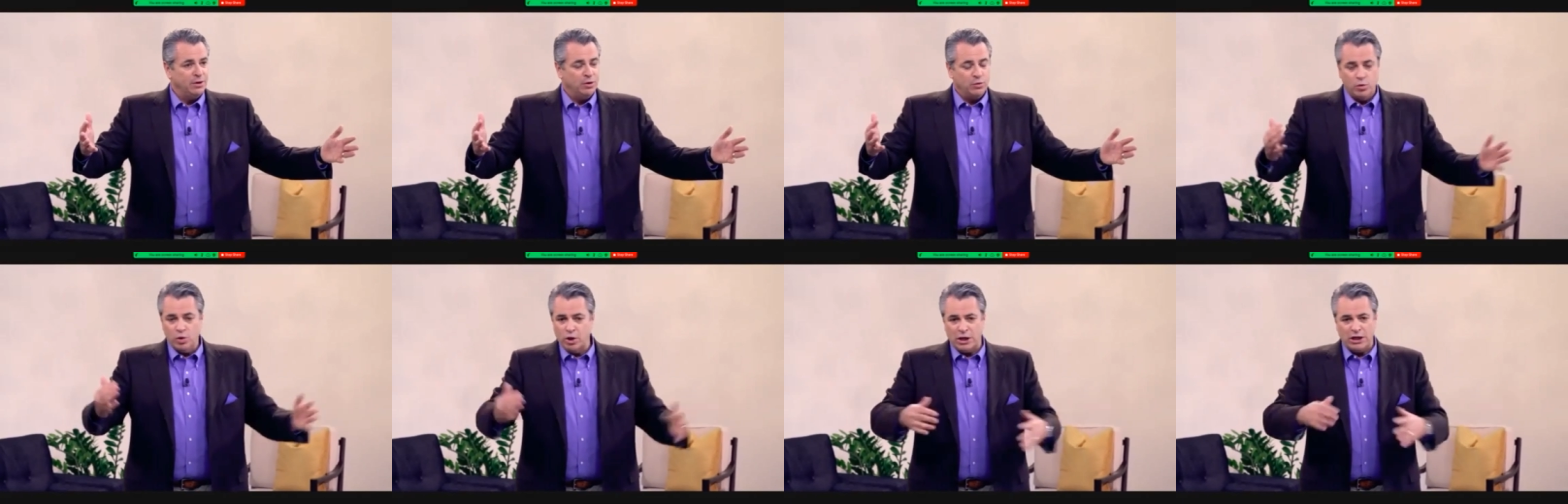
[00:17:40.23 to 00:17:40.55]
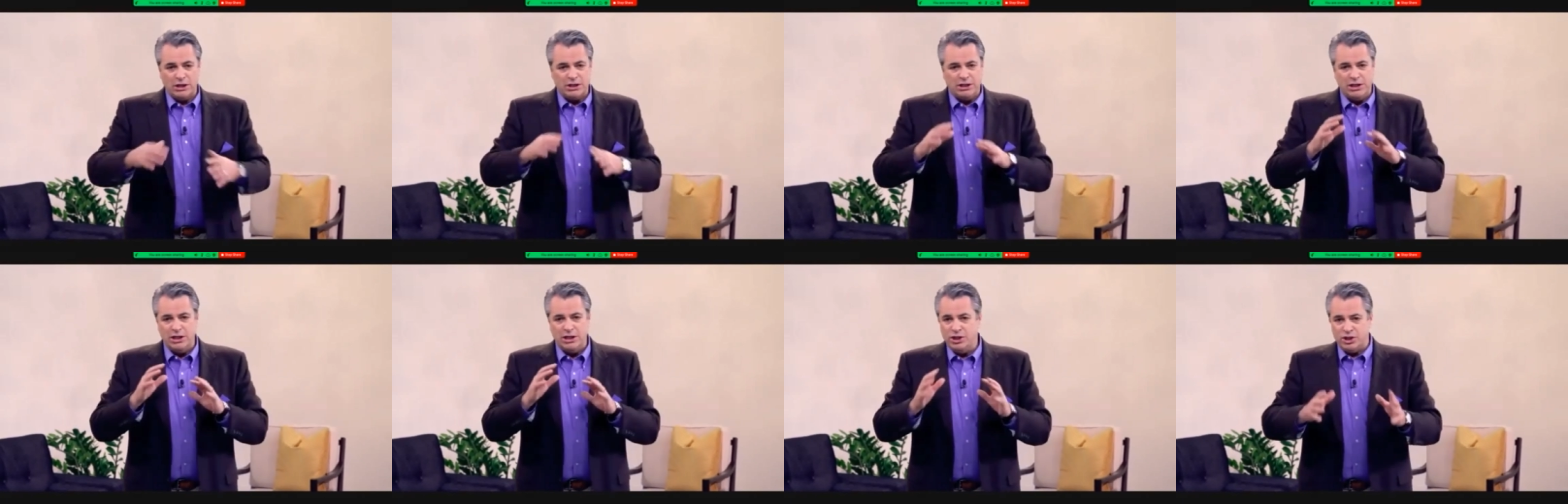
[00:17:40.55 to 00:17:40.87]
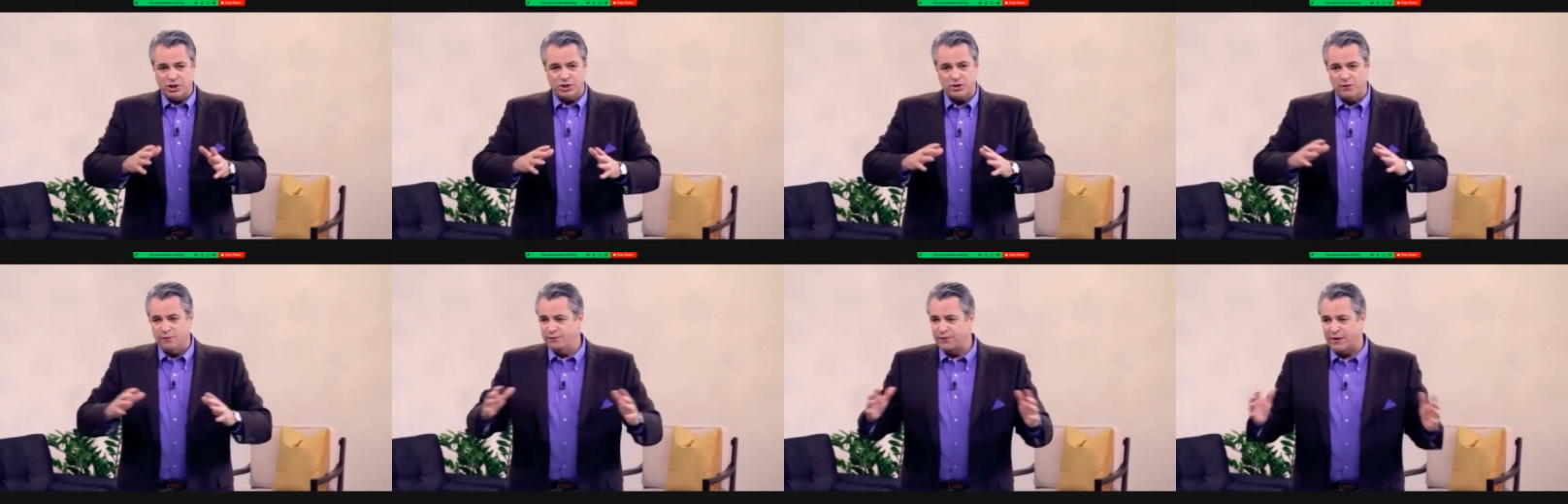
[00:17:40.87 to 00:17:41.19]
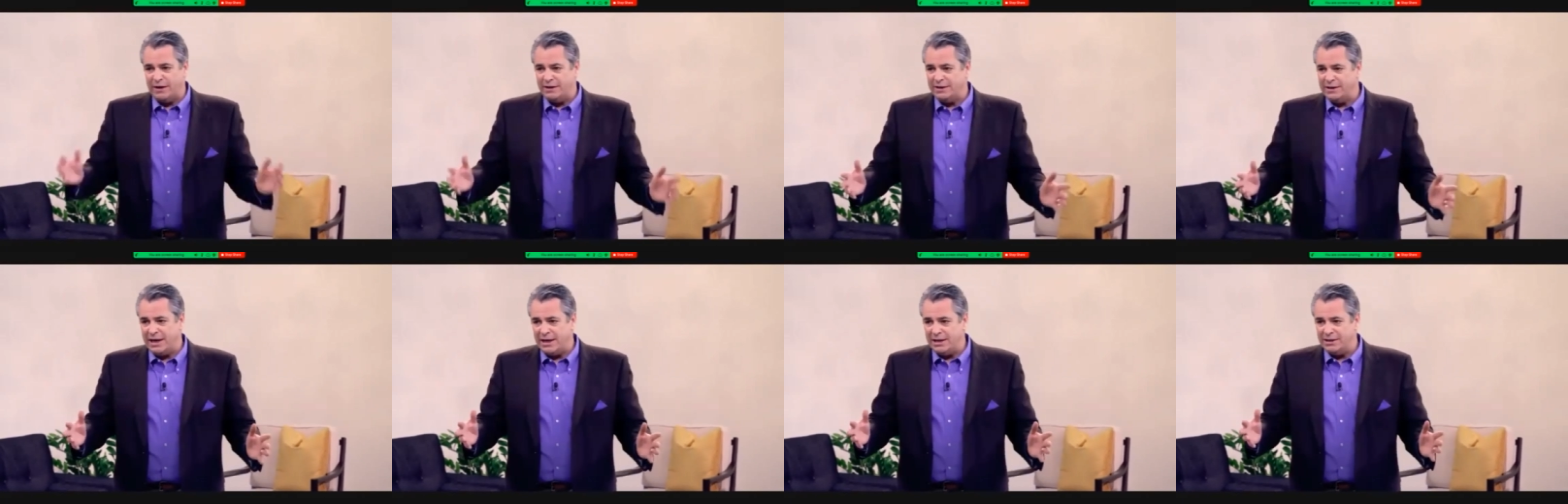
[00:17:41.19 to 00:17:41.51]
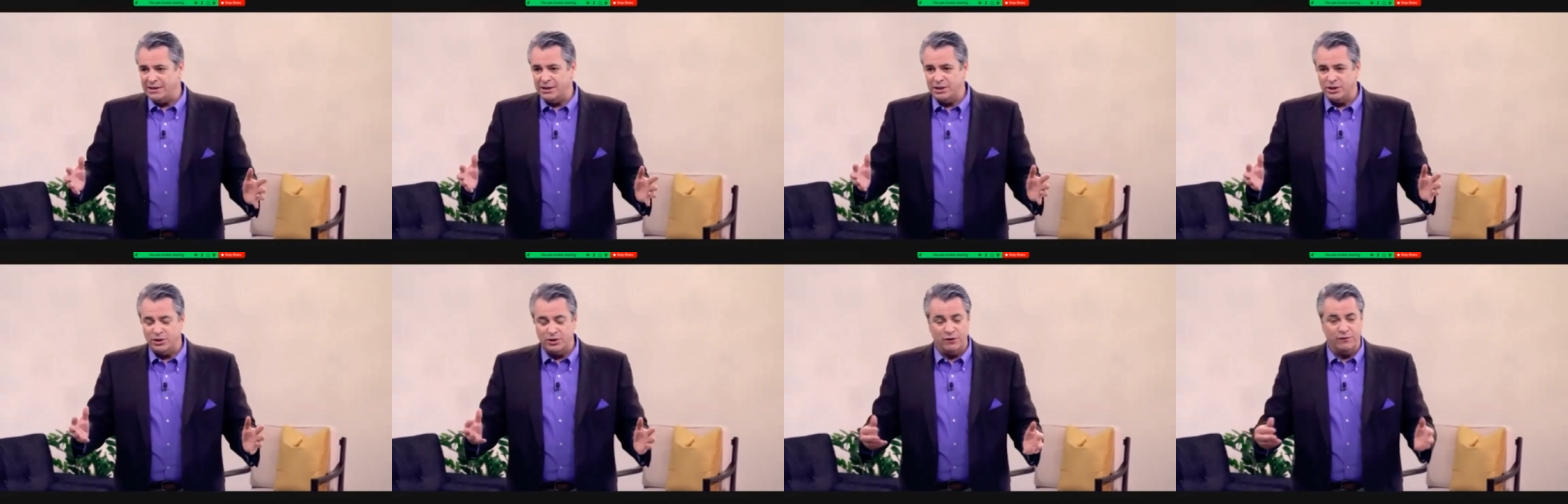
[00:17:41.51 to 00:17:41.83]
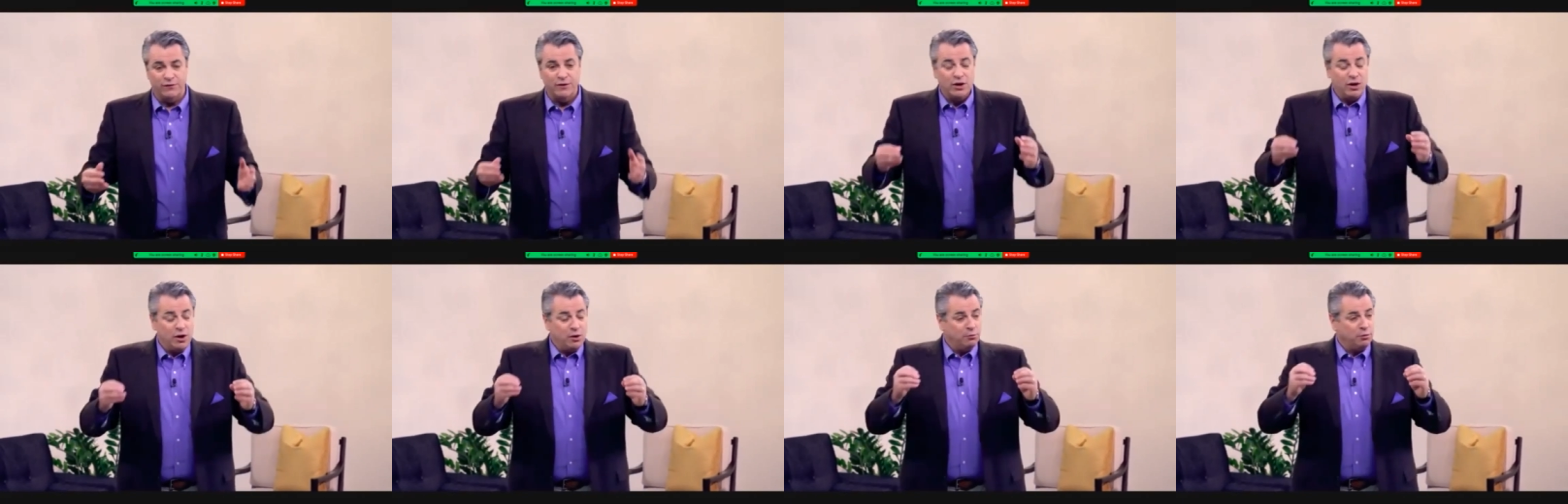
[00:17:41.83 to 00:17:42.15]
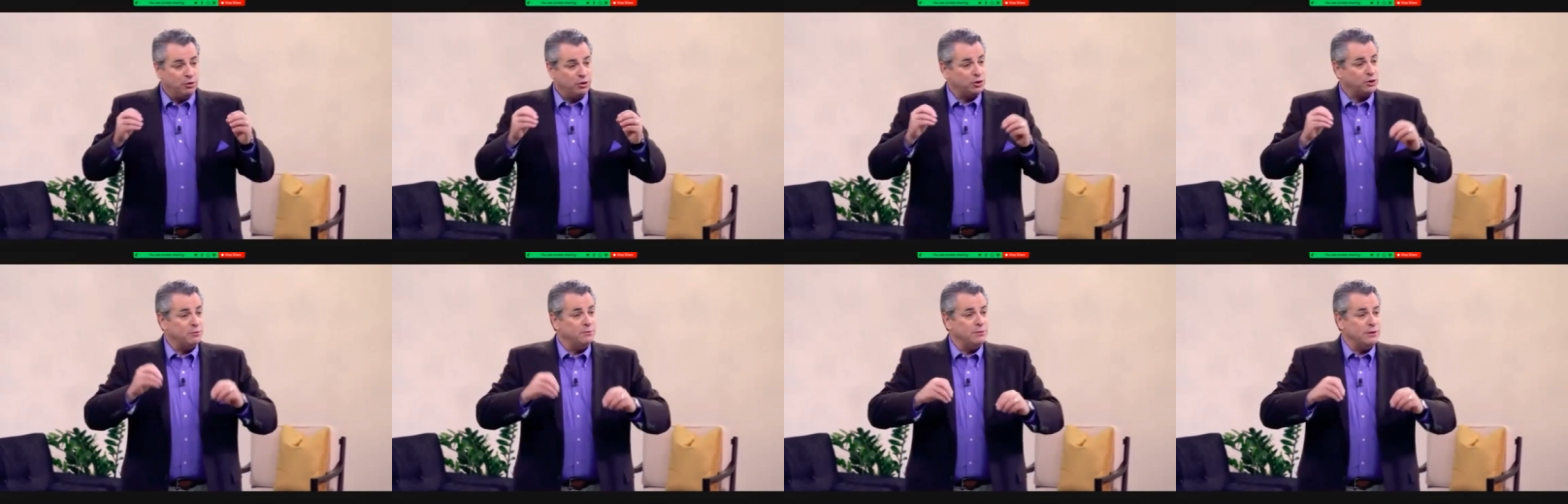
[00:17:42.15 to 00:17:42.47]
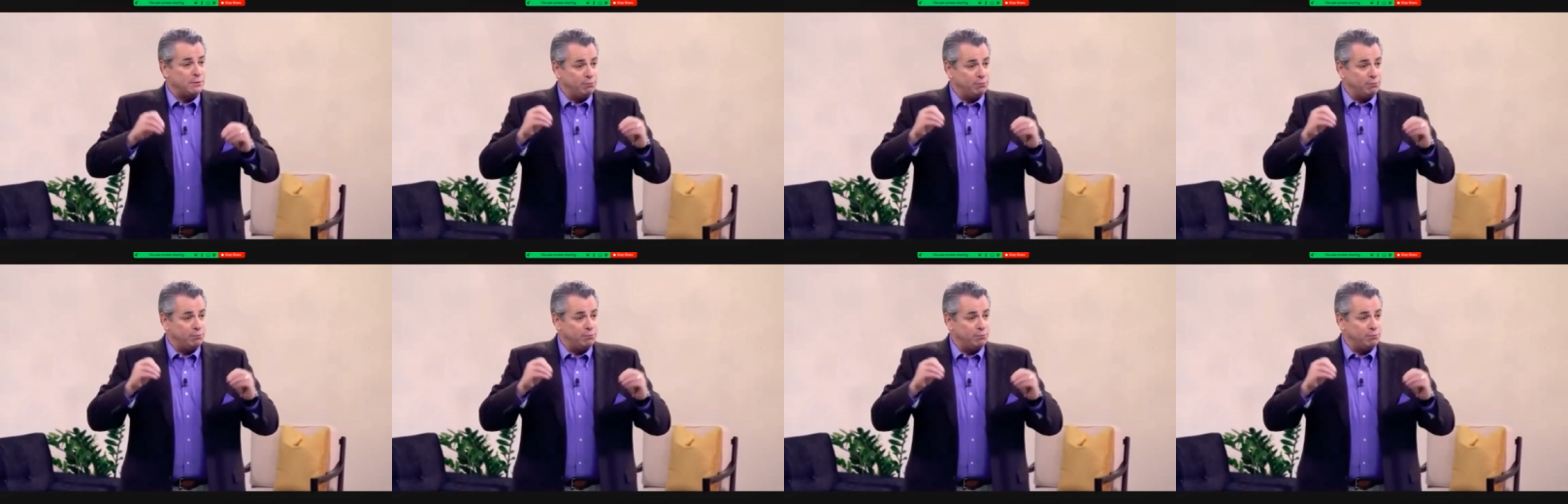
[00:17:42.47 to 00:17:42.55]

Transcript: We're going to teach you some fantastic stuff, but some